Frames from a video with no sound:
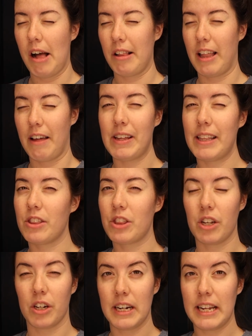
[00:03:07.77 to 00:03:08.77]

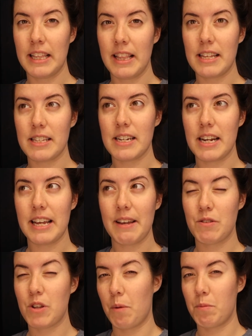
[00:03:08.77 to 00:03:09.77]
11:30 last night.
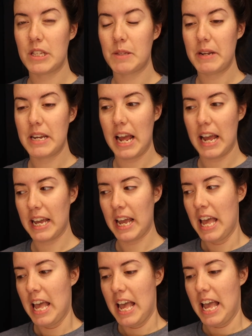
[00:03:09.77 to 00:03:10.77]
It was almost
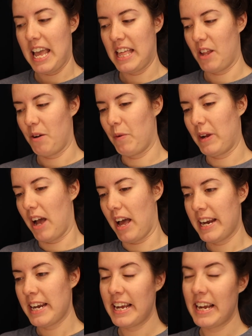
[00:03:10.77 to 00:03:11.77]
midnight, and then we
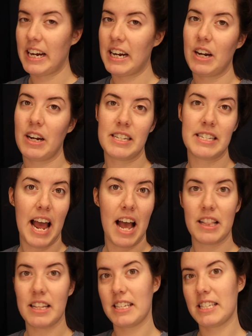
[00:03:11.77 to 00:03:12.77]
got in here,
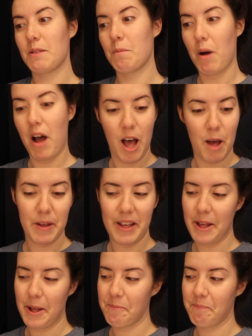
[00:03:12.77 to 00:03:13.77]
Dallas,
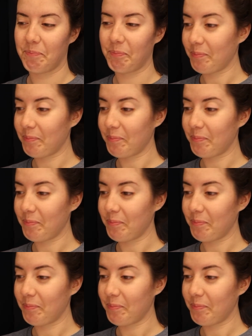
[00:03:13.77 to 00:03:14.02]
Mama,